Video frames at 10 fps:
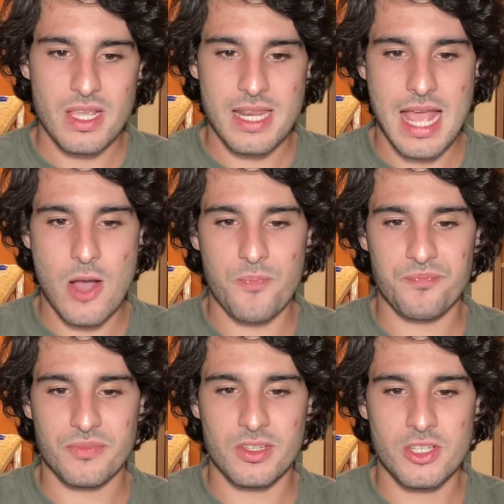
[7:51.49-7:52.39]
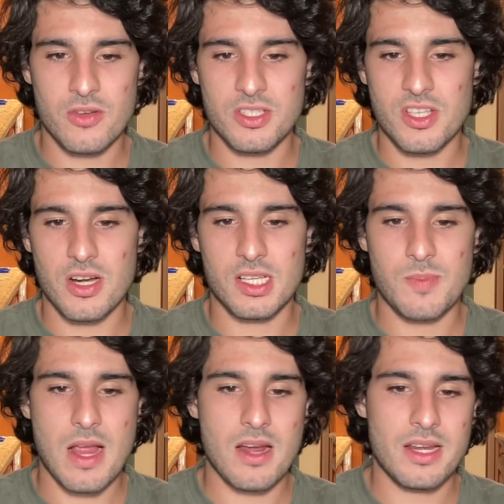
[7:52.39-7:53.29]
Now, Jones is on an
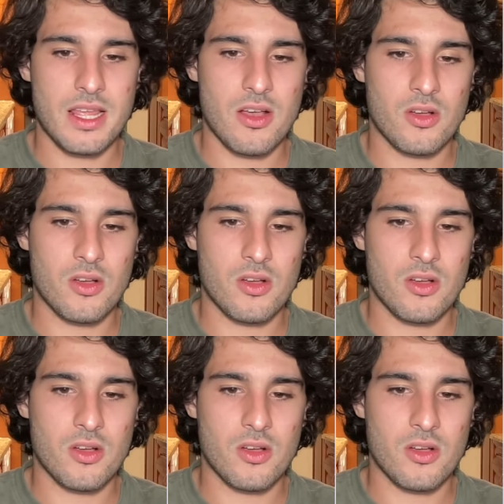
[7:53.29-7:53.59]
expiring deal.